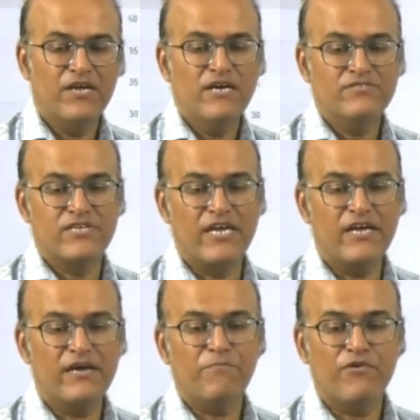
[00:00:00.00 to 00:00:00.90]

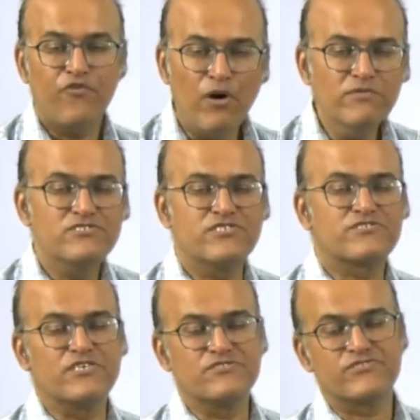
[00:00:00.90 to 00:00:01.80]
the performance is
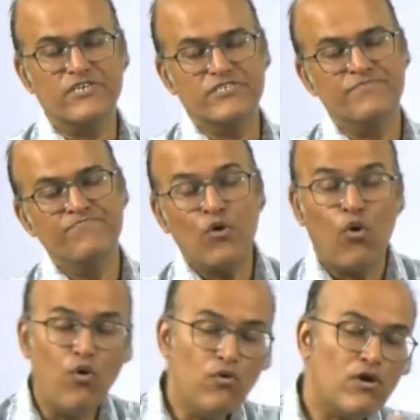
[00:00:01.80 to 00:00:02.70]
concerned,
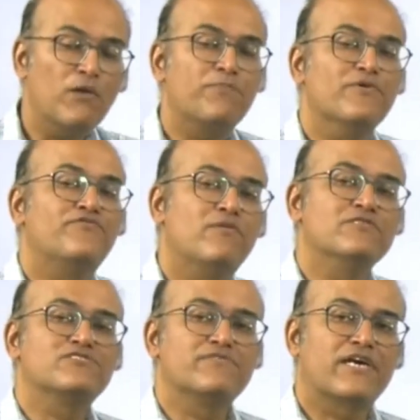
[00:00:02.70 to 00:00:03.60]
overall
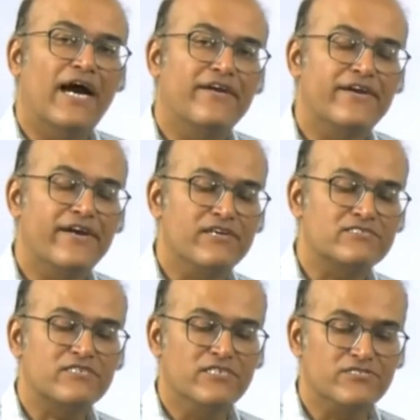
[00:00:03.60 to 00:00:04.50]
performance of the candidate is
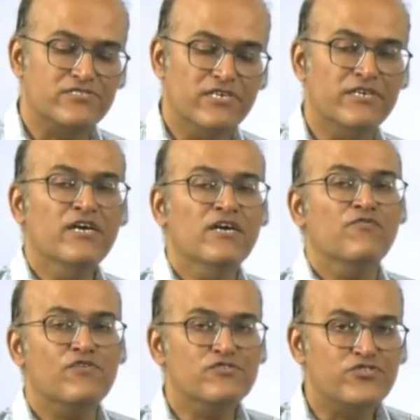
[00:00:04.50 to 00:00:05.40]
concerned,
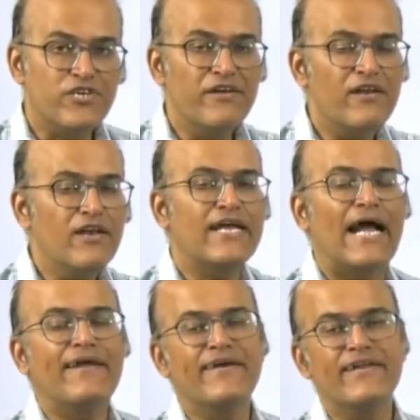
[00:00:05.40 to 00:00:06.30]
for general
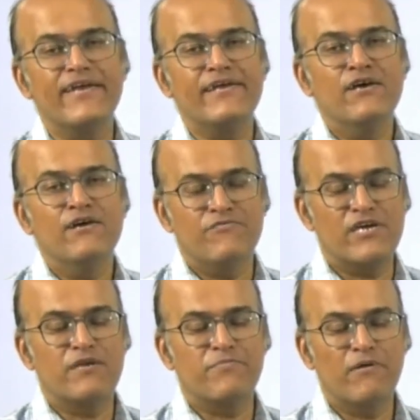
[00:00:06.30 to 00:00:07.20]
category, we
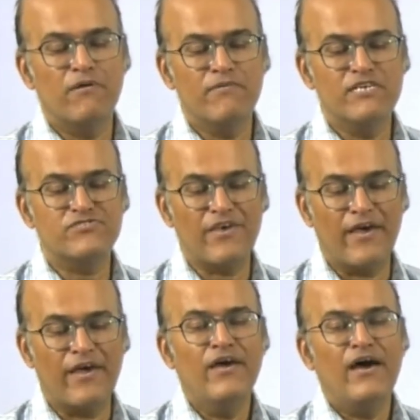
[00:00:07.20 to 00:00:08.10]
can probably
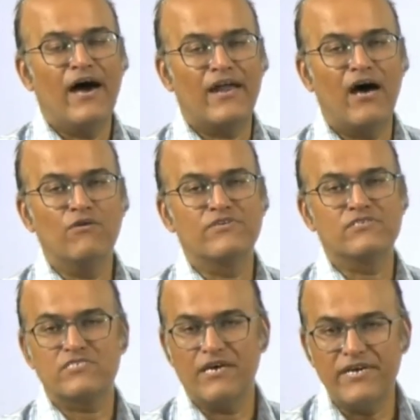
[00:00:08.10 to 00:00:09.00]
say around
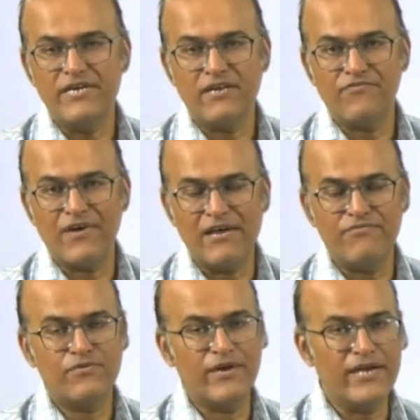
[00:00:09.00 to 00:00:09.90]
75
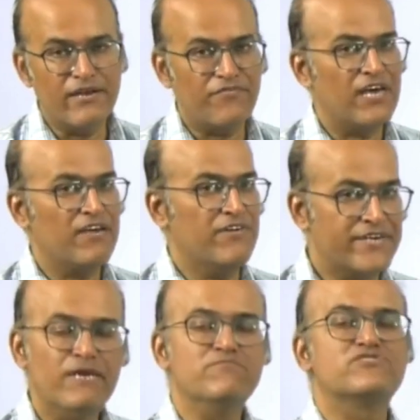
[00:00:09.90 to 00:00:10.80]
to 85
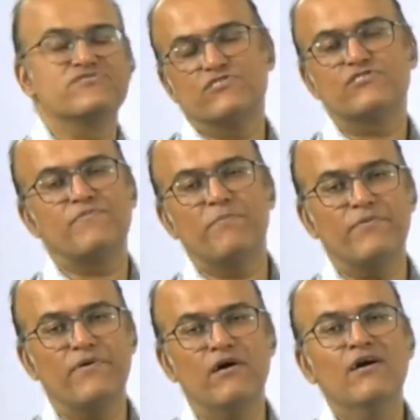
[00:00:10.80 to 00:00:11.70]
attempts in this
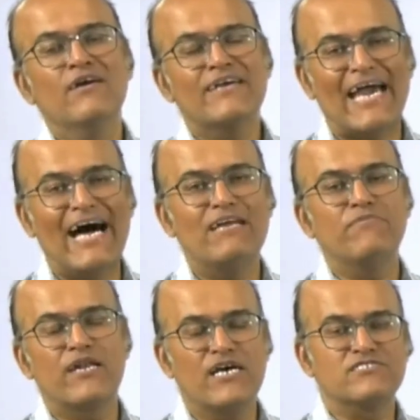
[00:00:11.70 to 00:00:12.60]
paper can be
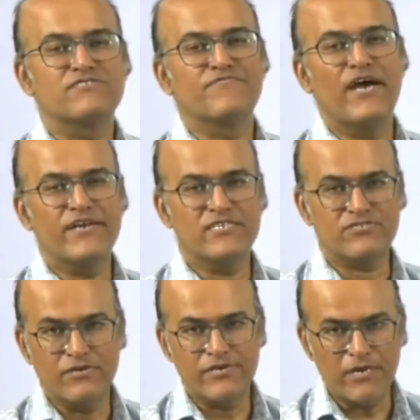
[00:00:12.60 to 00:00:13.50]
classified as
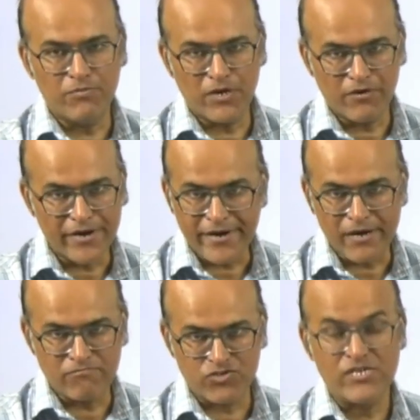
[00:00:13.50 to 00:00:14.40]
good number of
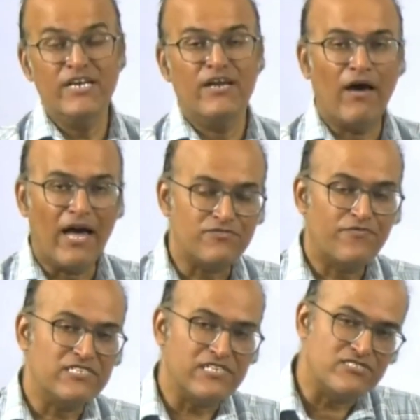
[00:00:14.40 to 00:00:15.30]
attempts. Now, as far
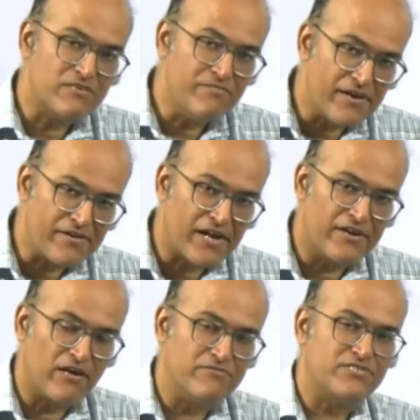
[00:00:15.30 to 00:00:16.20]
as estimated
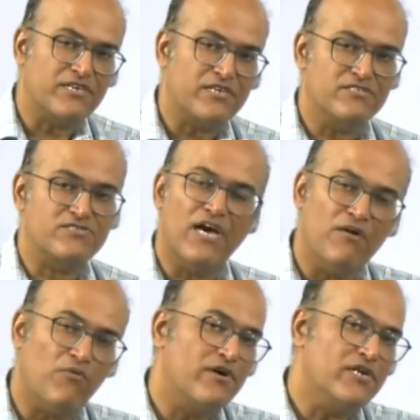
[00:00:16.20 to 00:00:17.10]
cutoffs are concerned, I have
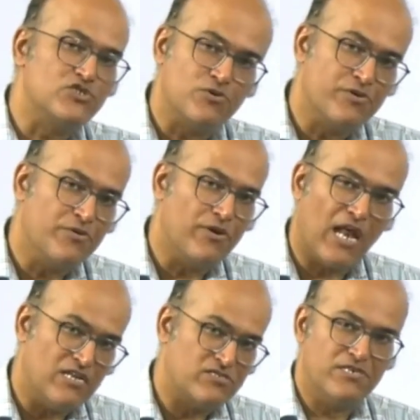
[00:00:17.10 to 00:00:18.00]
already shown you
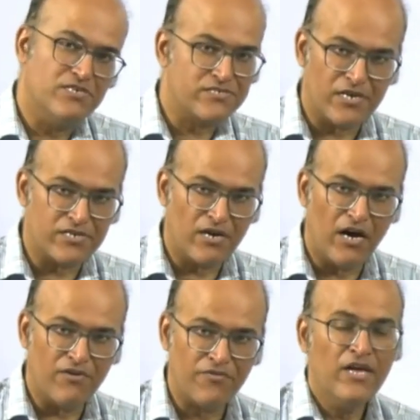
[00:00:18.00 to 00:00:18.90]
last year's
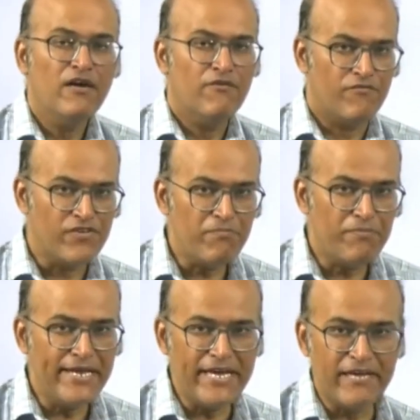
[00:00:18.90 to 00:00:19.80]
cutoff. We
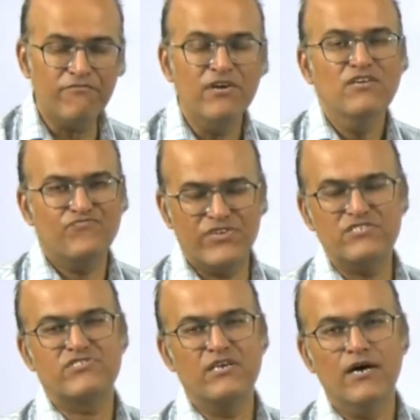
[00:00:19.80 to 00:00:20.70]
believe
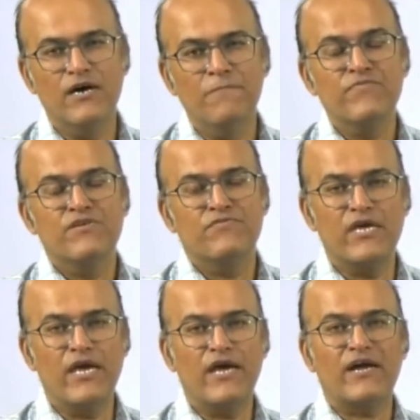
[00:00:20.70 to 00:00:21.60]
this year
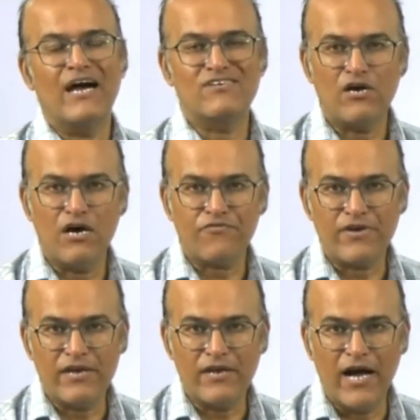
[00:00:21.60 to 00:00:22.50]
the cutoff
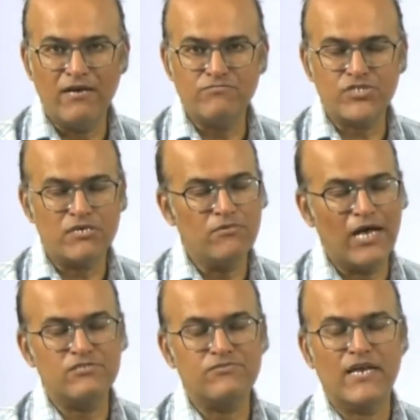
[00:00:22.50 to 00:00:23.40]
in I.I.M. Jammu
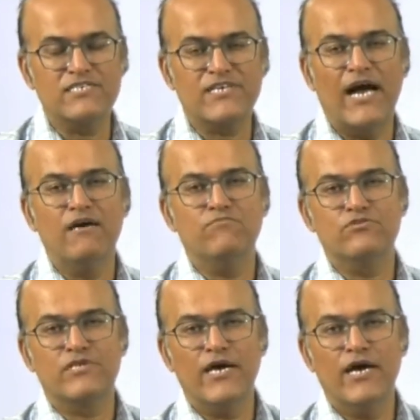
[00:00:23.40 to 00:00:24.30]
as well as I.I.M.
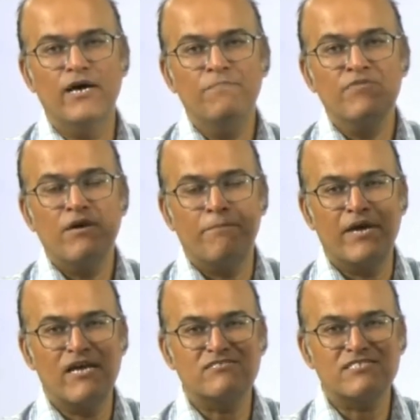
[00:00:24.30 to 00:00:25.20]
Bodh Gaya
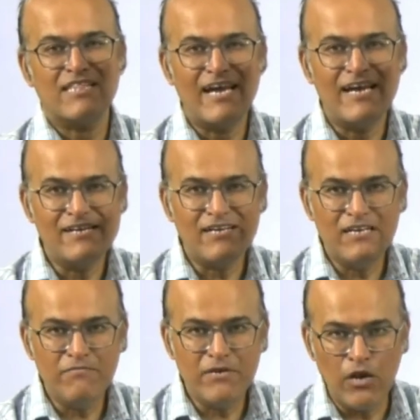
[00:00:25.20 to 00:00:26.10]
may slightly
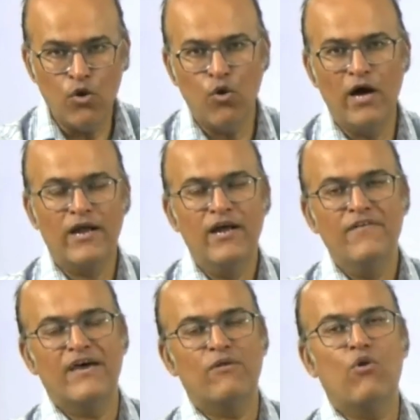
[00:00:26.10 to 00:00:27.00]
be lower
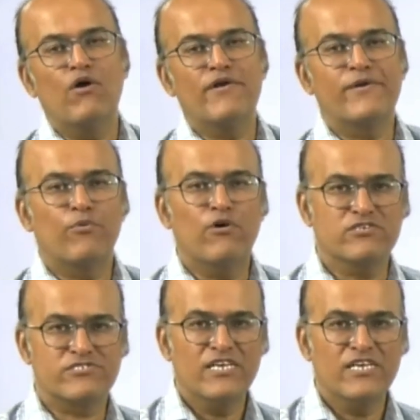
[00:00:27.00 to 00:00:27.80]
than what it was